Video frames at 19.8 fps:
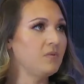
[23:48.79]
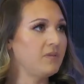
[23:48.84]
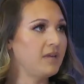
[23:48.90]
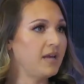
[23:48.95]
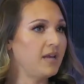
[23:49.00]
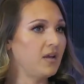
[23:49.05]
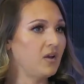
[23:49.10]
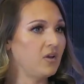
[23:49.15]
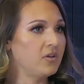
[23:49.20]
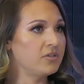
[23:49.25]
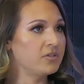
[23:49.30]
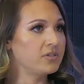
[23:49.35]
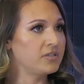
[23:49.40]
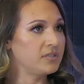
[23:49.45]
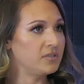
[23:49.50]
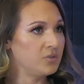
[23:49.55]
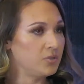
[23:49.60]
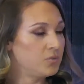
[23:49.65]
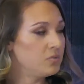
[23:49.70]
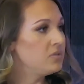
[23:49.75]
that
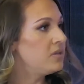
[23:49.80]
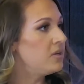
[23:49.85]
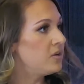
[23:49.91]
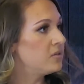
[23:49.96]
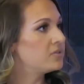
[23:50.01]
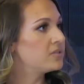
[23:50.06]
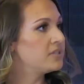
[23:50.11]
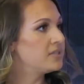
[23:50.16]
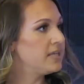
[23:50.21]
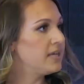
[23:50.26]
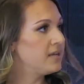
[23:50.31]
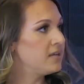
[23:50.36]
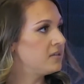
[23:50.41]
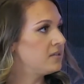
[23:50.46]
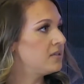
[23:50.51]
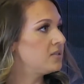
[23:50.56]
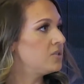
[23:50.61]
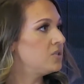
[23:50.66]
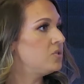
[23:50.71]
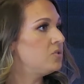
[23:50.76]
truly understand
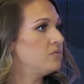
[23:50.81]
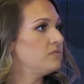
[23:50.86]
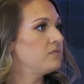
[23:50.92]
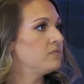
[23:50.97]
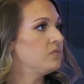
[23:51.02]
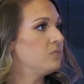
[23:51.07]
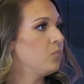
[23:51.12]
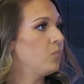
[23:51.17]
unless you